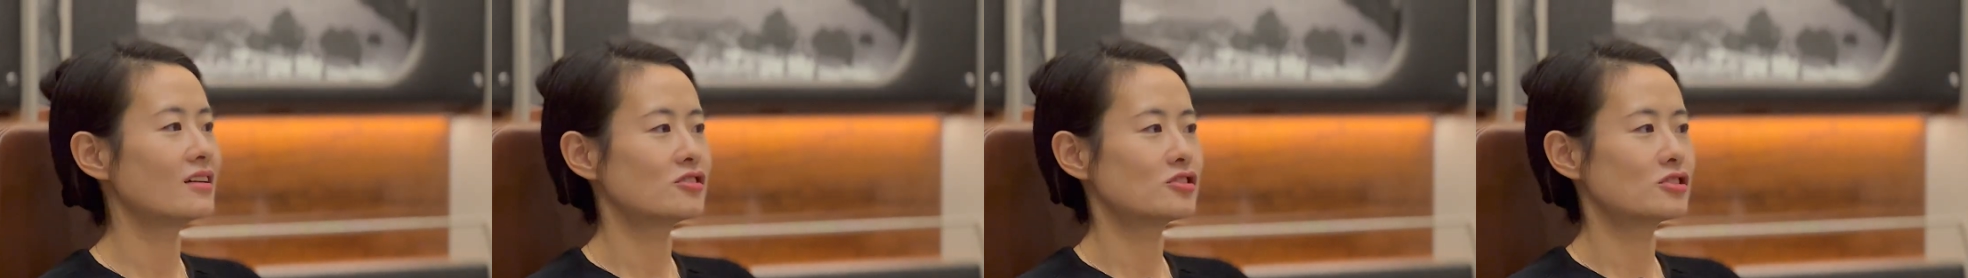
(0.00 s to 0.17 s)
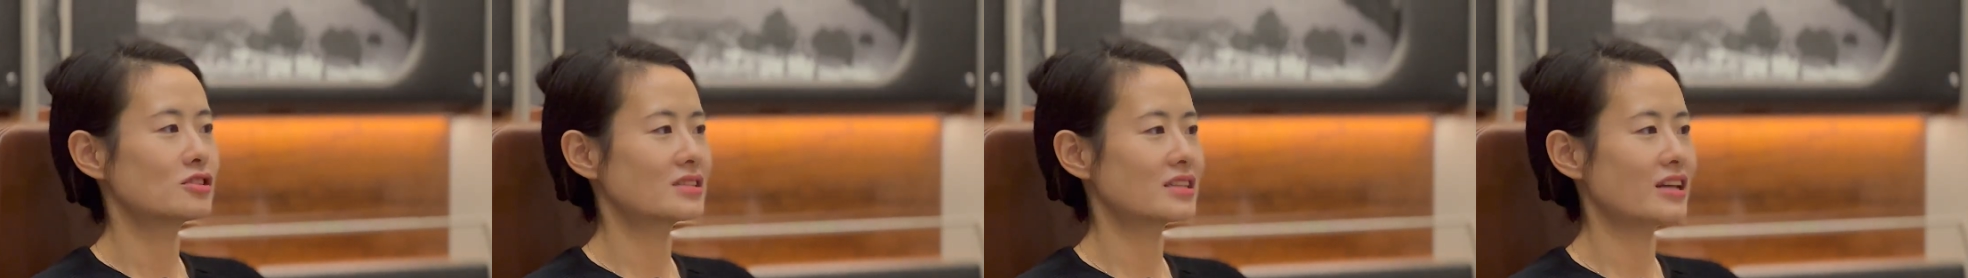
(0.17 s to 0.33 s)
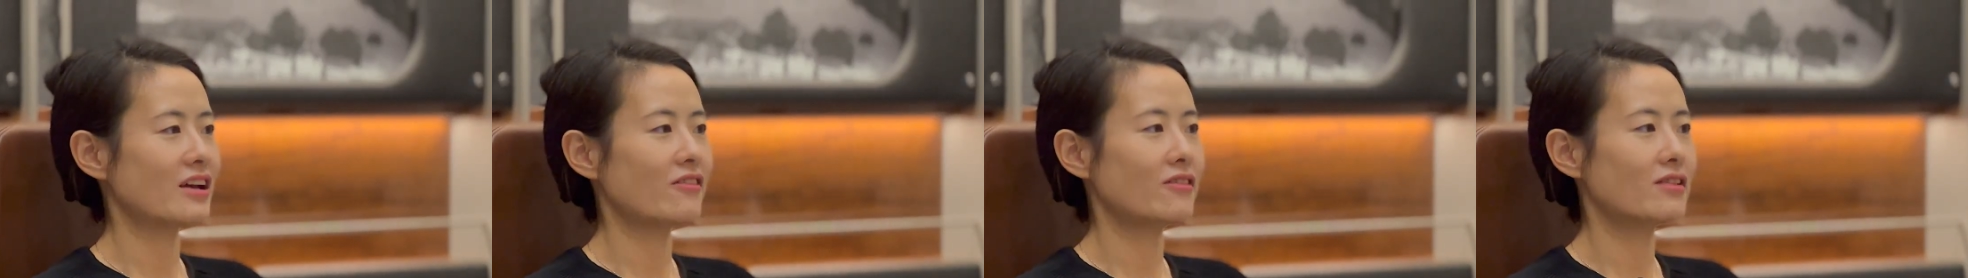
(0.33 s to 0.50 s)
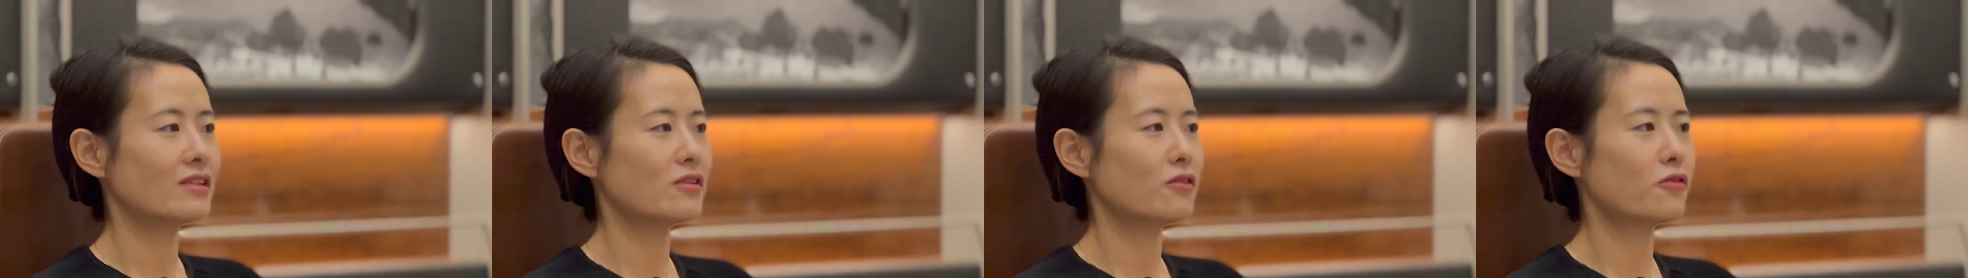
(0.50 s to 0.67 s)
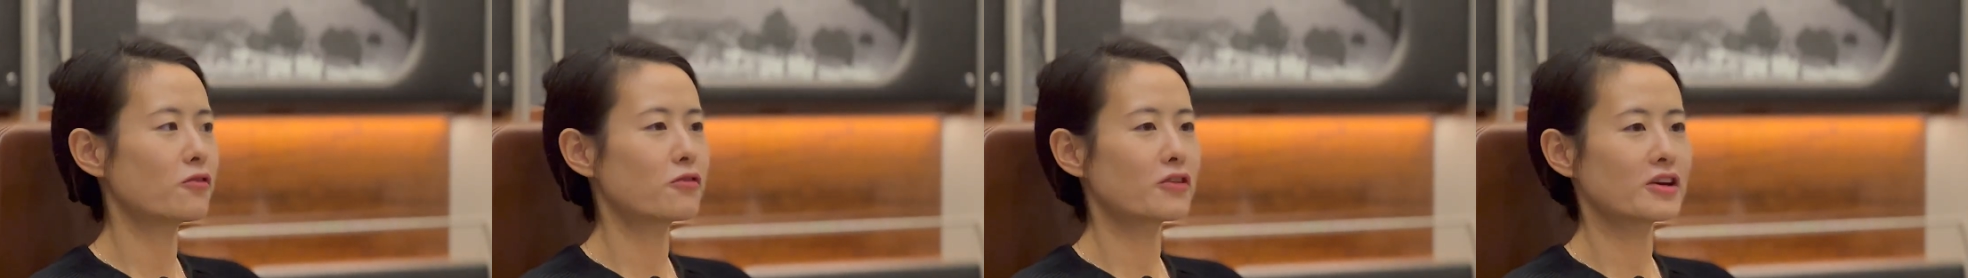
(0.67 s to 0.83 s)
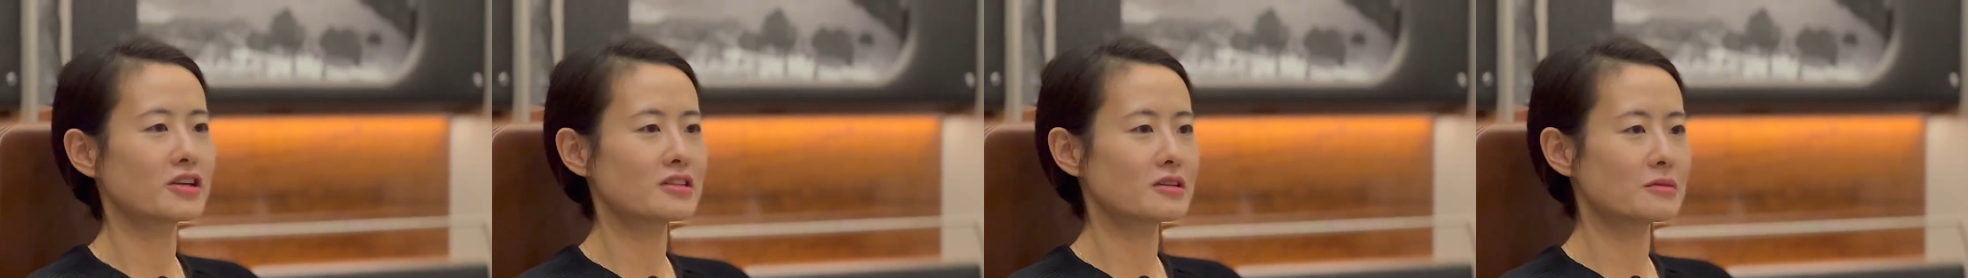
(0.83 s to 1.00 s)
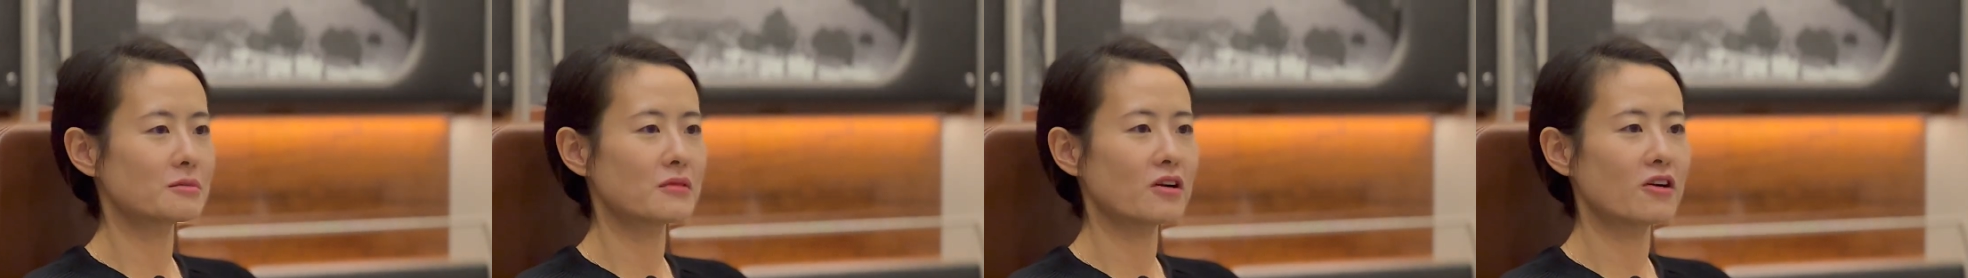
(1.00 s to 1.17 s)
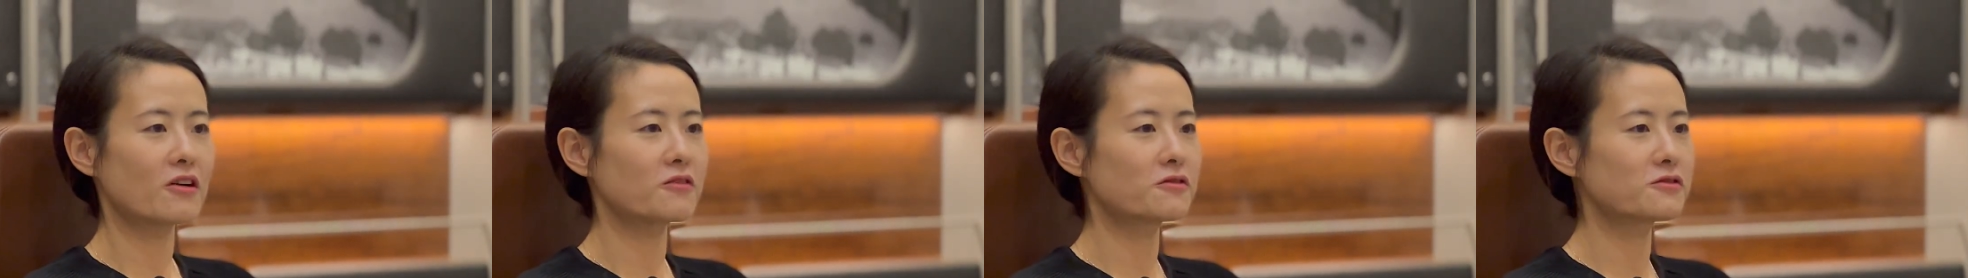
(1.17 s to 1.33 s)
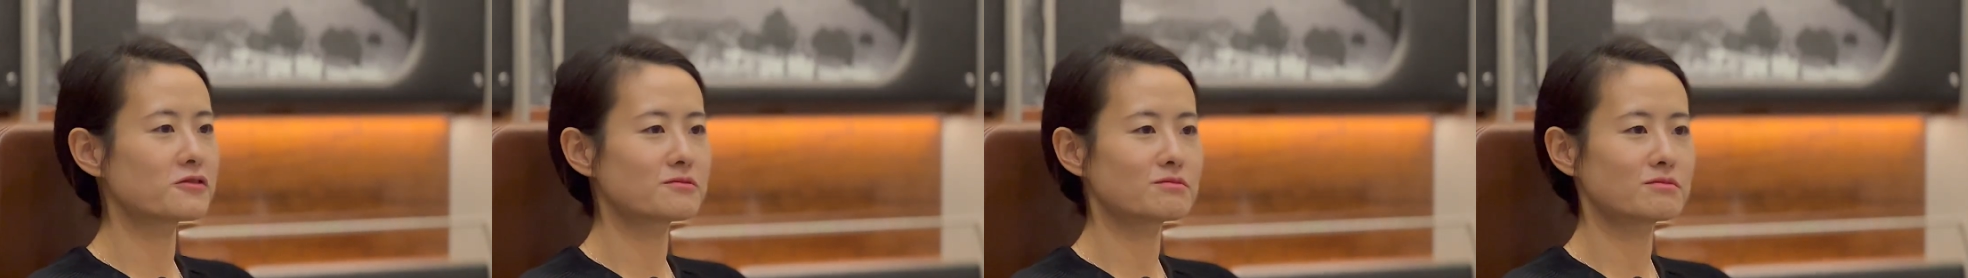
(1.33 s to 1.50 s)
the freedom
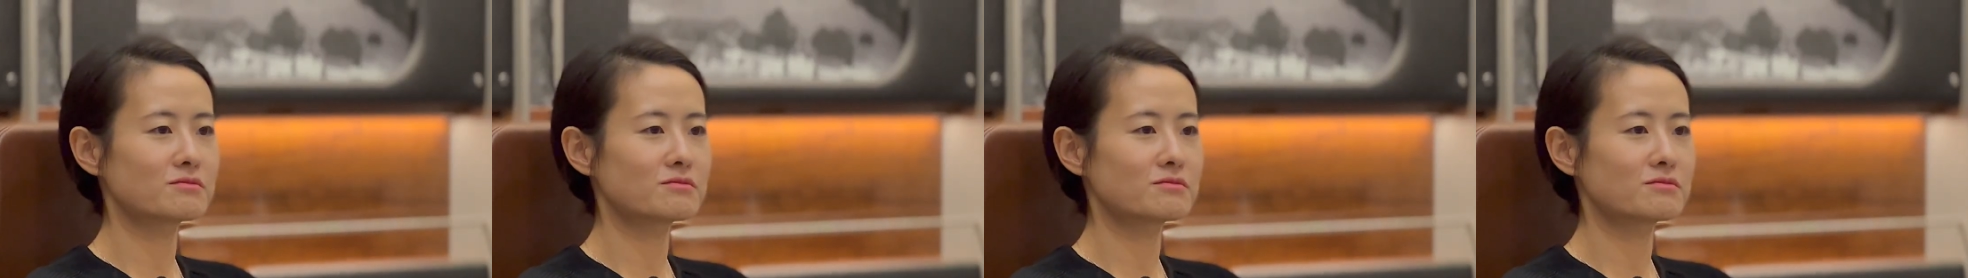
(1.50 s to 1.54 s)
of